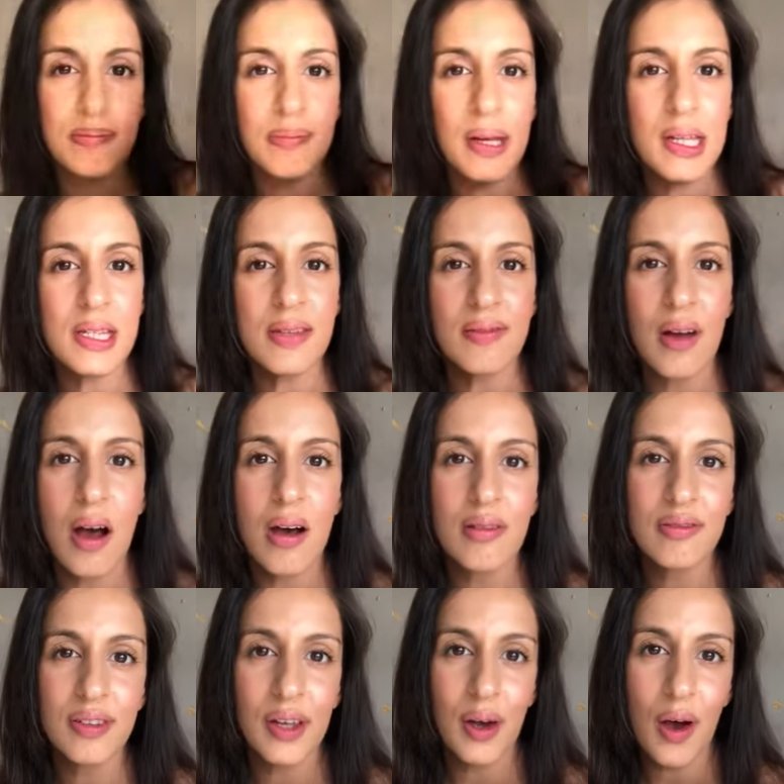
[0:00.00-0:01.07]
piece of art
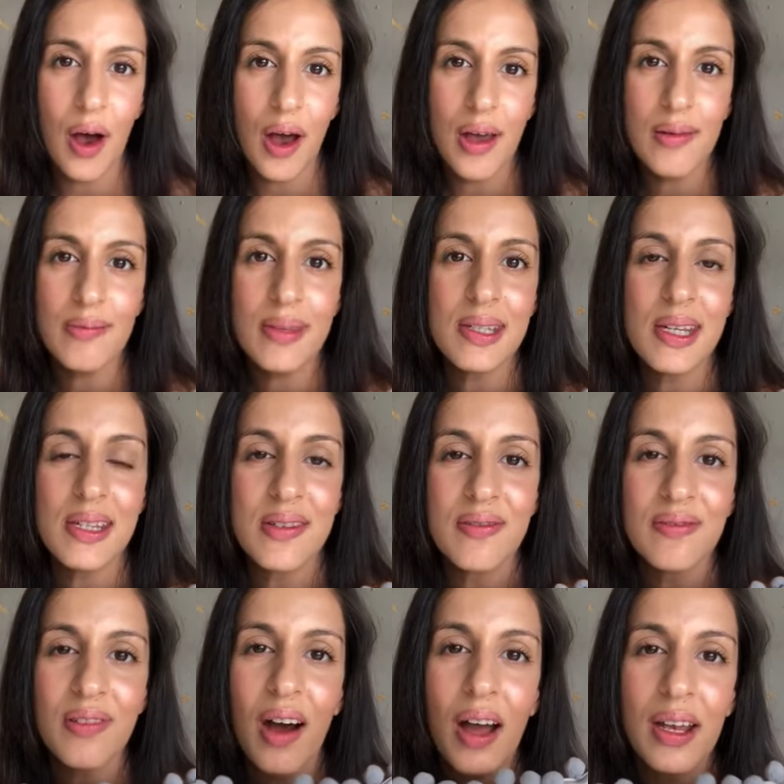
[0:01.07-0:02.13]
for your home. This is
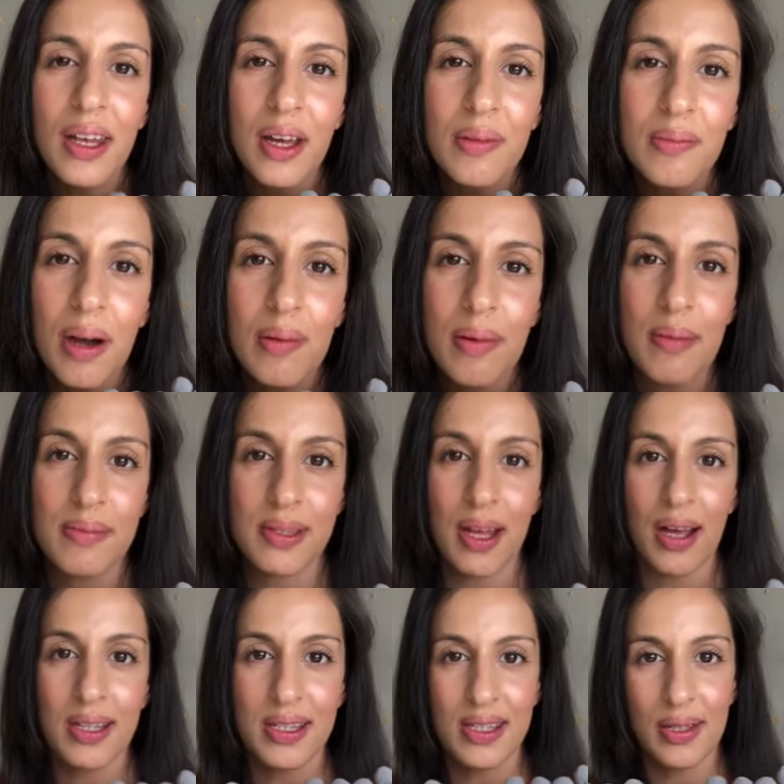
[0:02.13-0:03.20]
finally on my website,